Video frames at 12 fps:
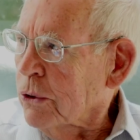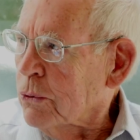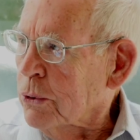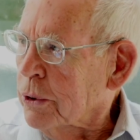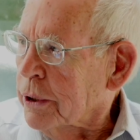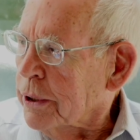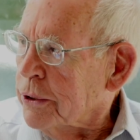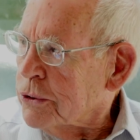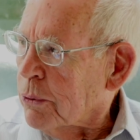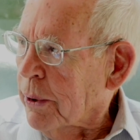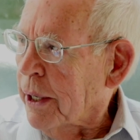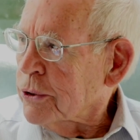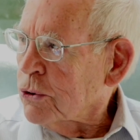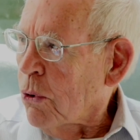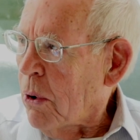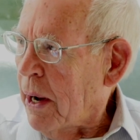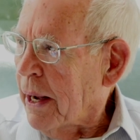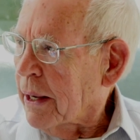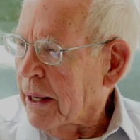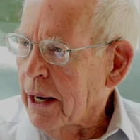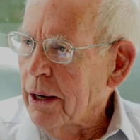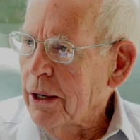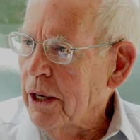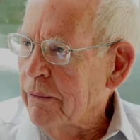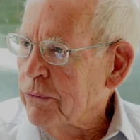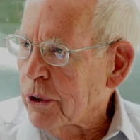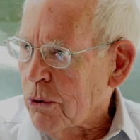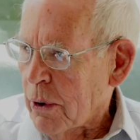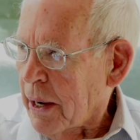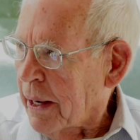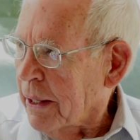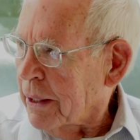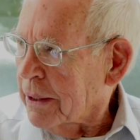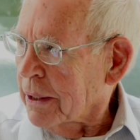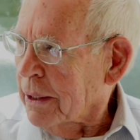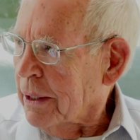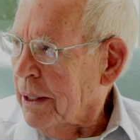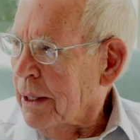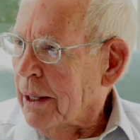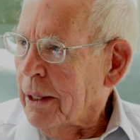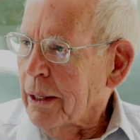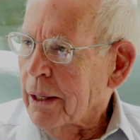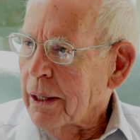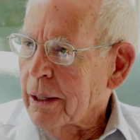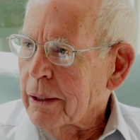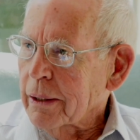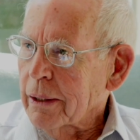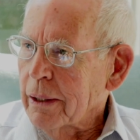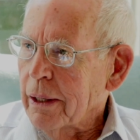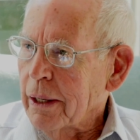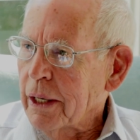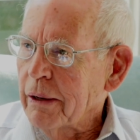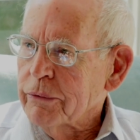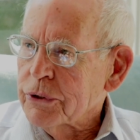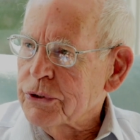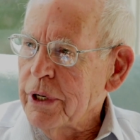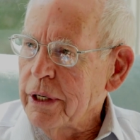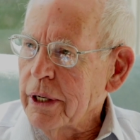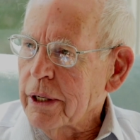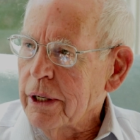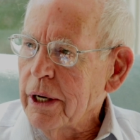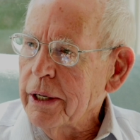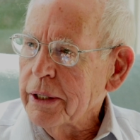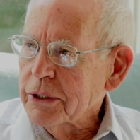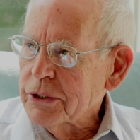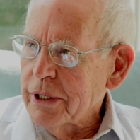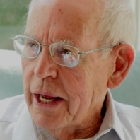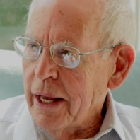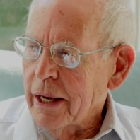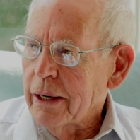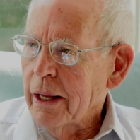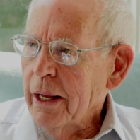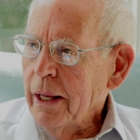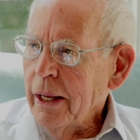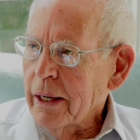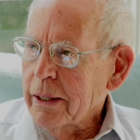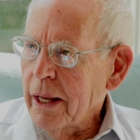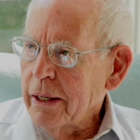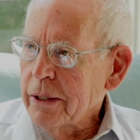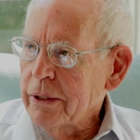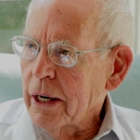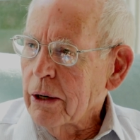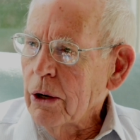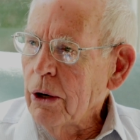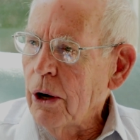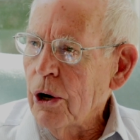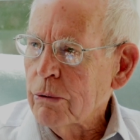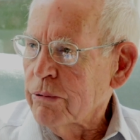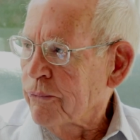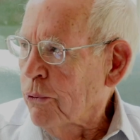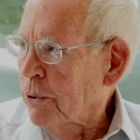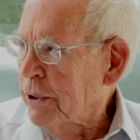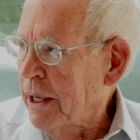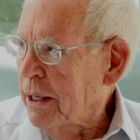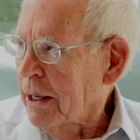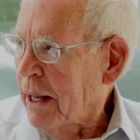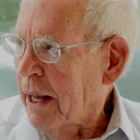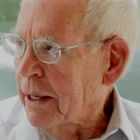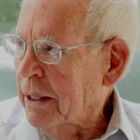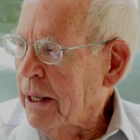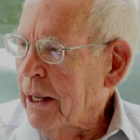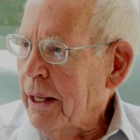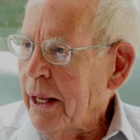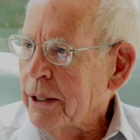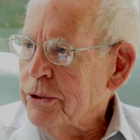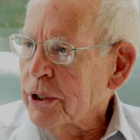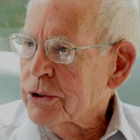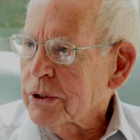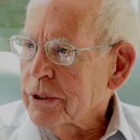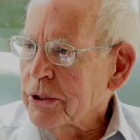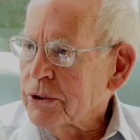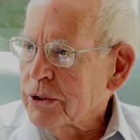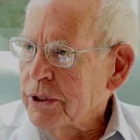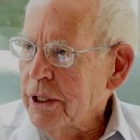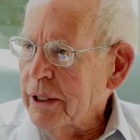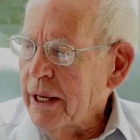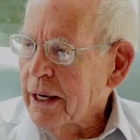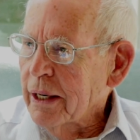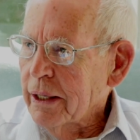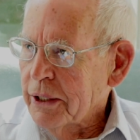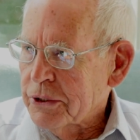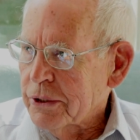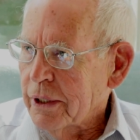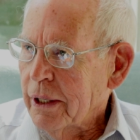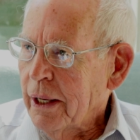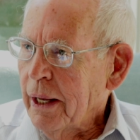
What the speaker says: the woods where it's quiet. I love the quiet. I love to sit in a hunting stand and get in there long before daylight and just sit and listen.